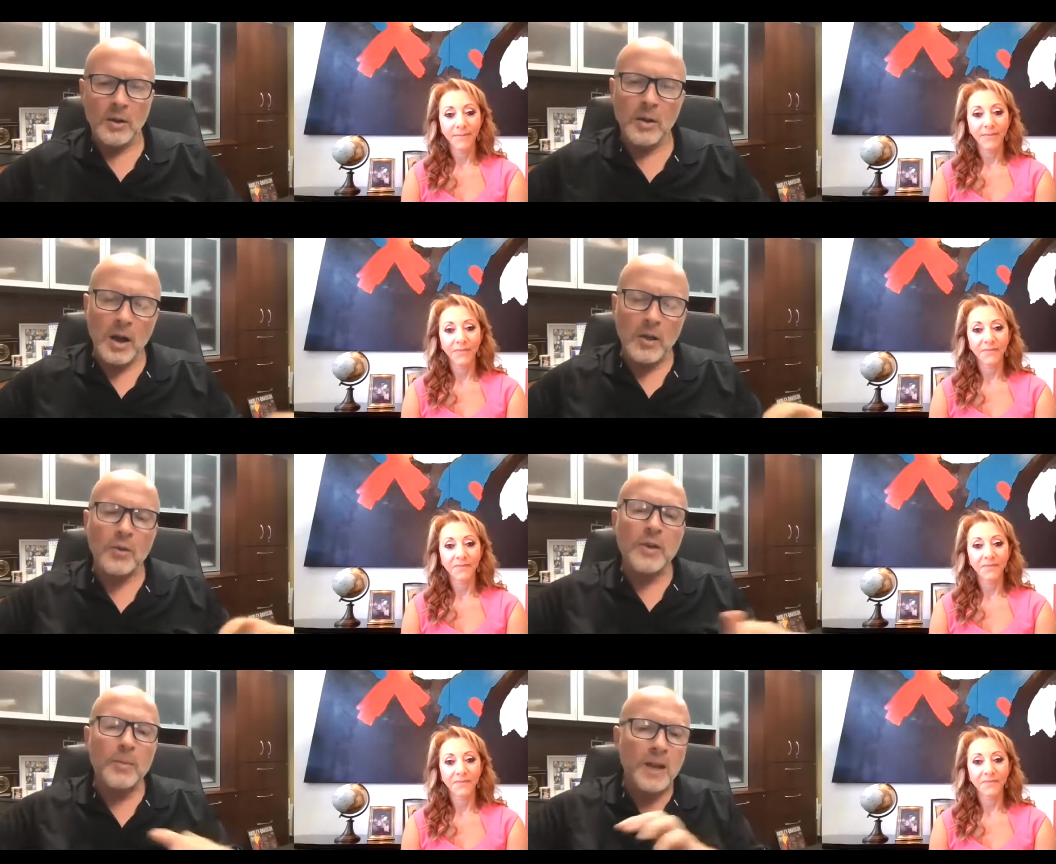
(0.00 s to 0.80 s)

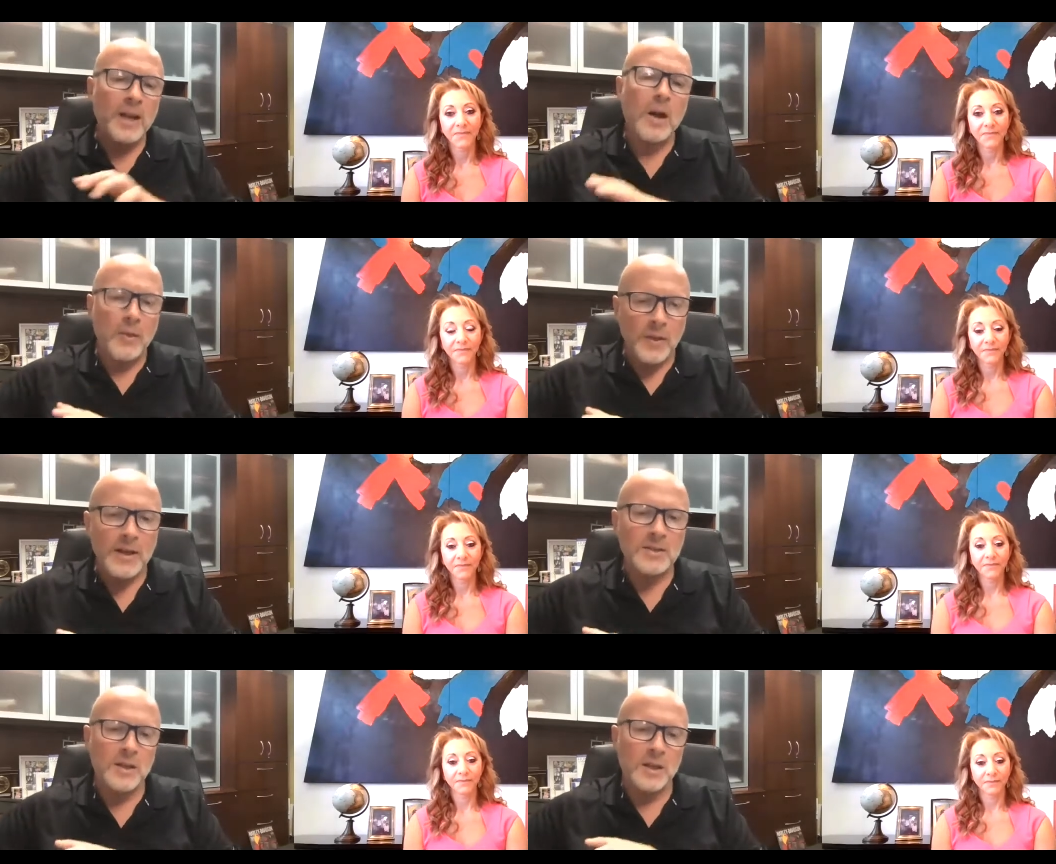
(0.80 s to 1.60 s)
Speaker 1: other than being
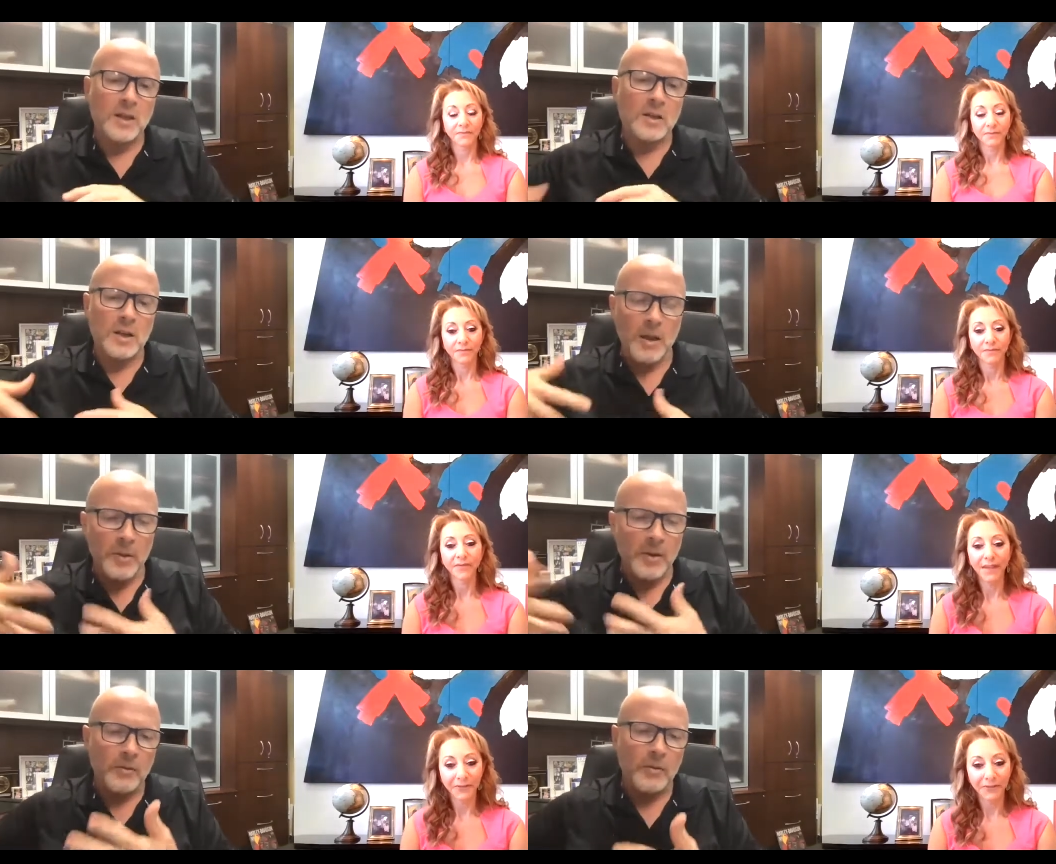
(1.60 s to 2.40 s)
authentic and
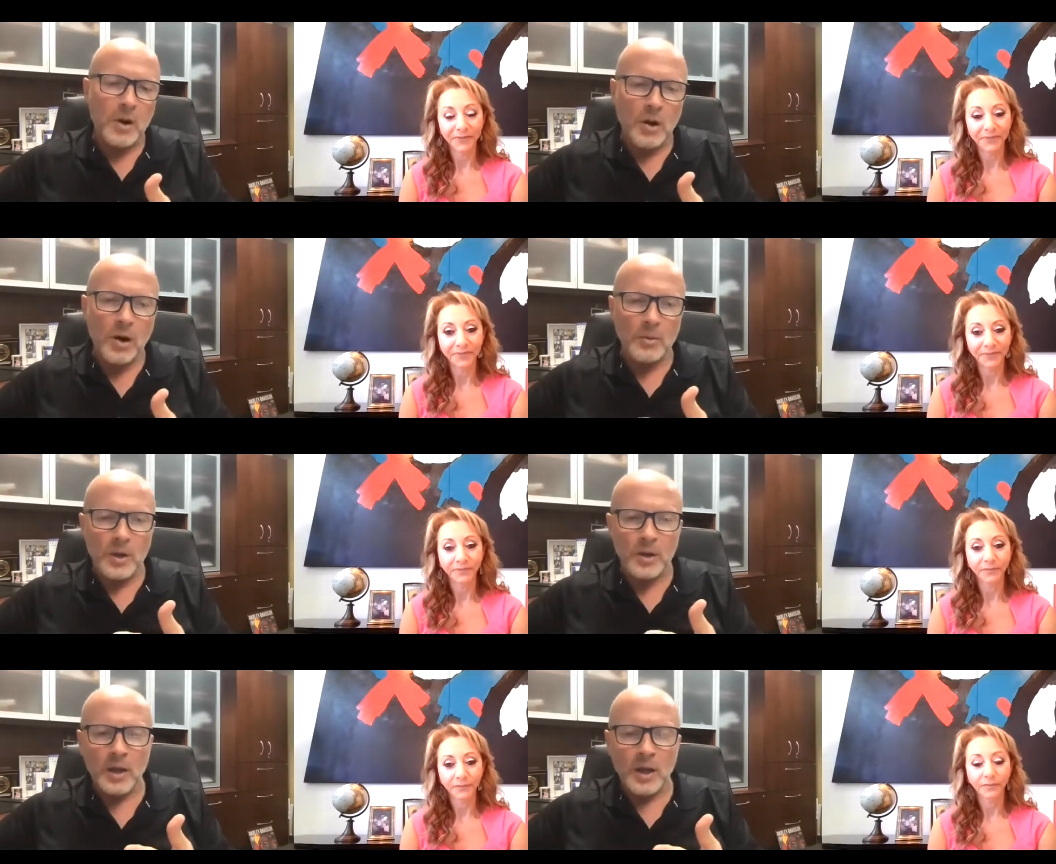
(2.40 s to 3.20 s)
coming from the heart,
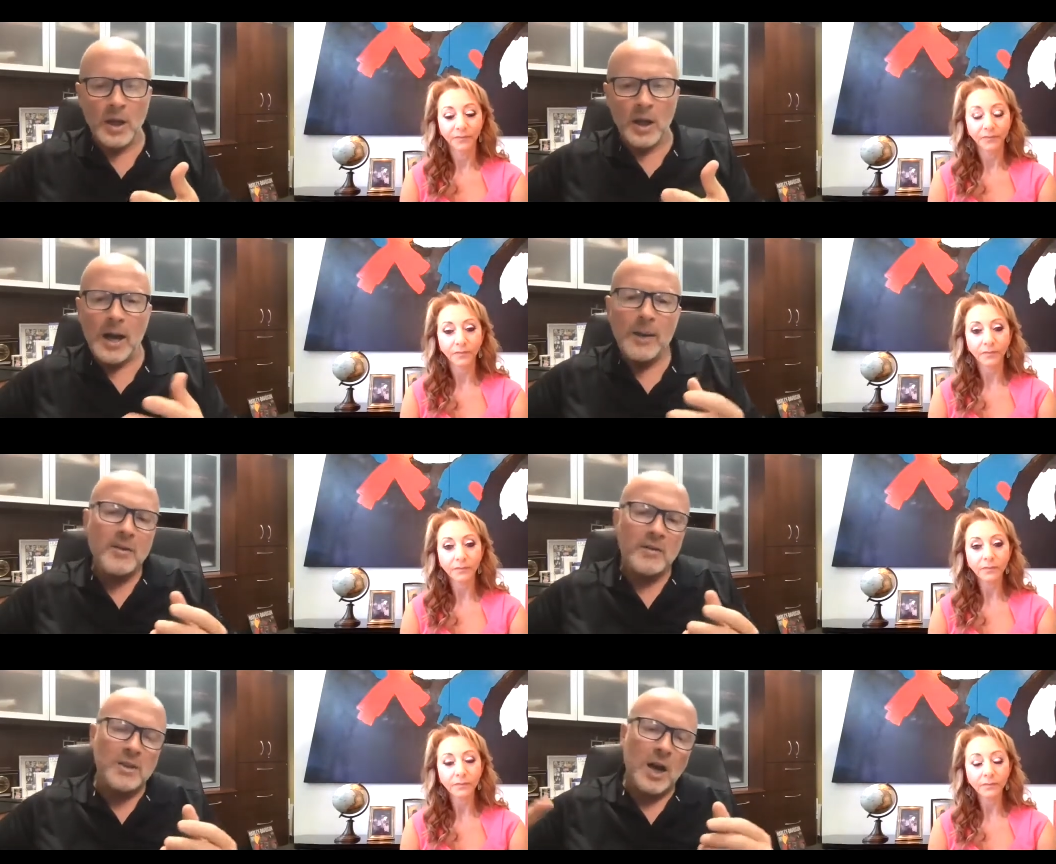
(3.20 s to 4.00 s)
but I'm
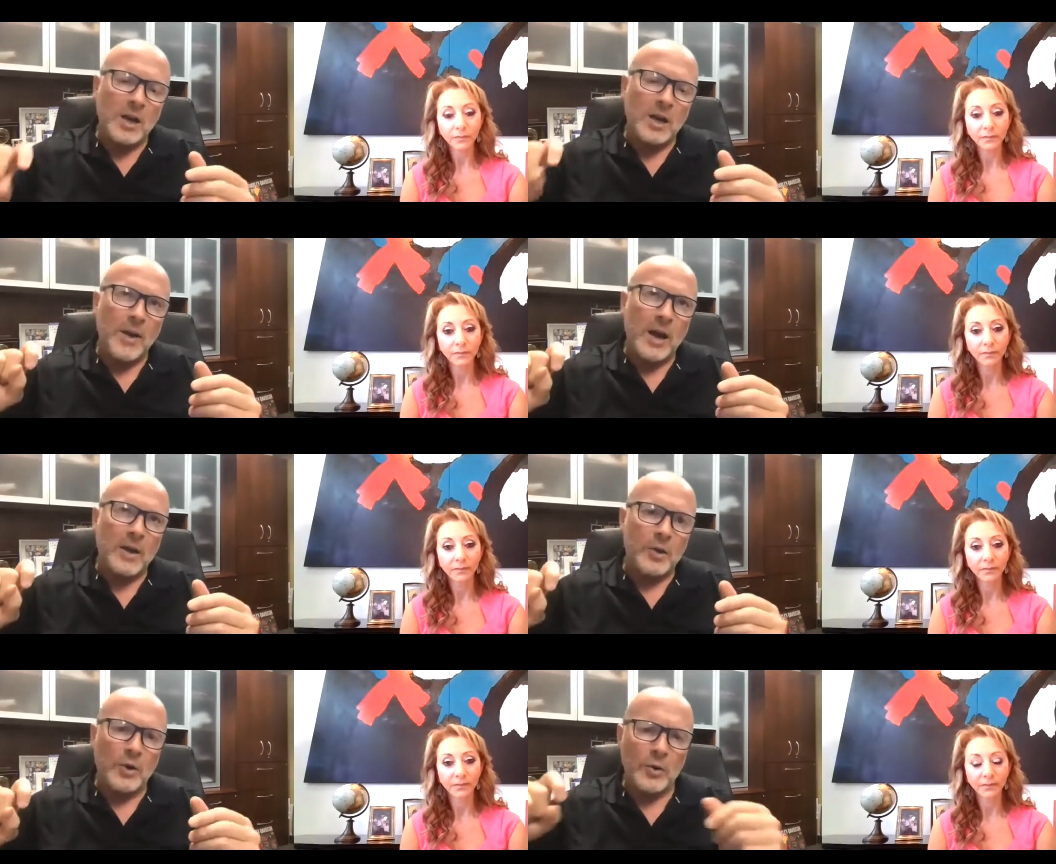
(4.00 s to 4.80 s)
even talking about
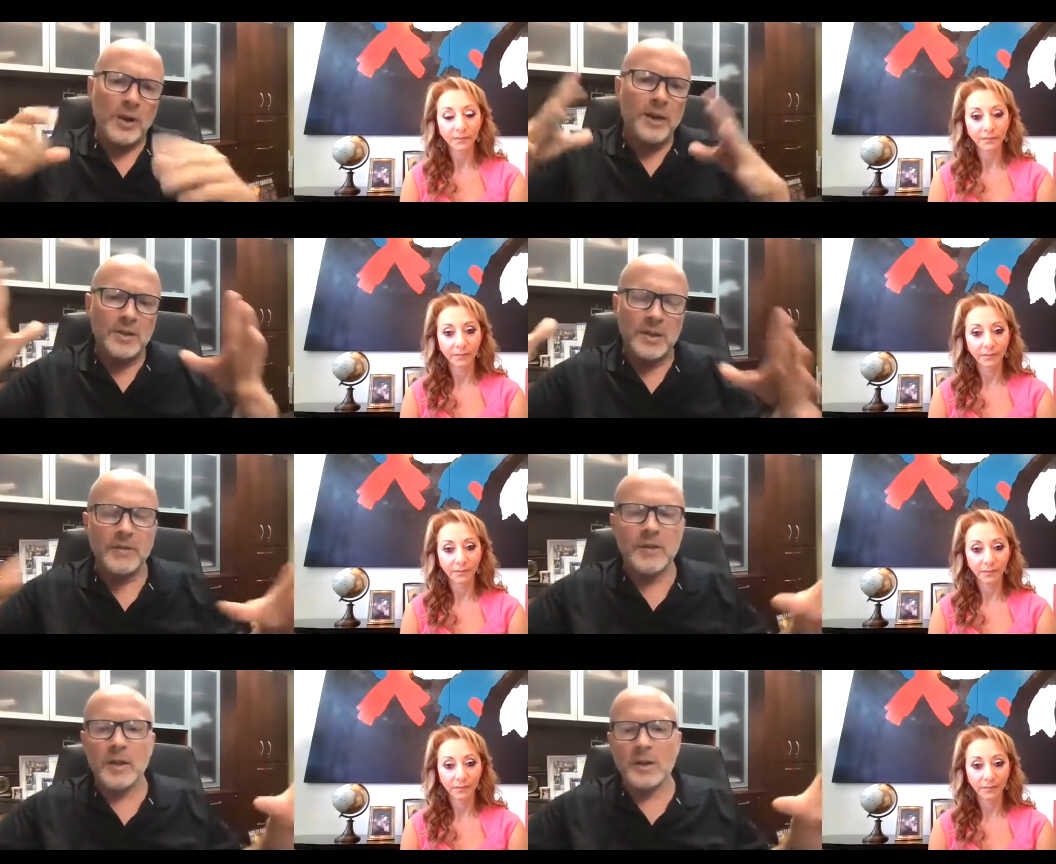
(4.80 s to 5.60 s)
your
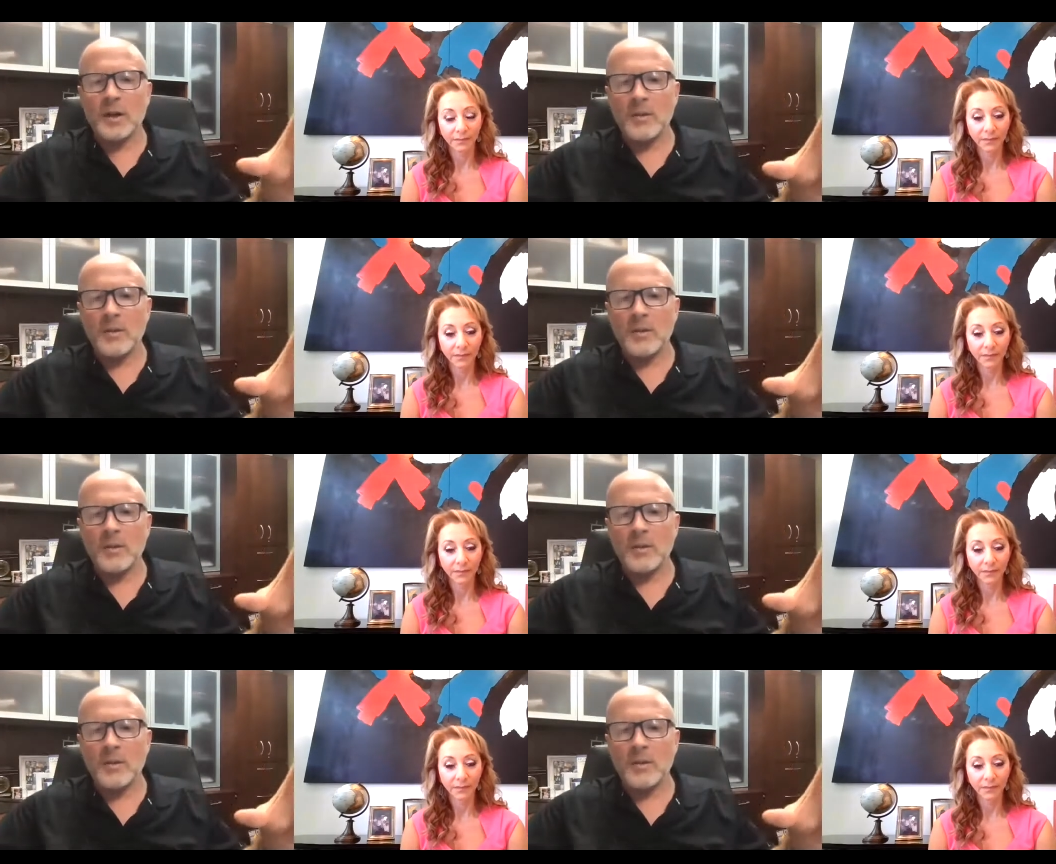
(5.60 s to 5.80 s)
creativity.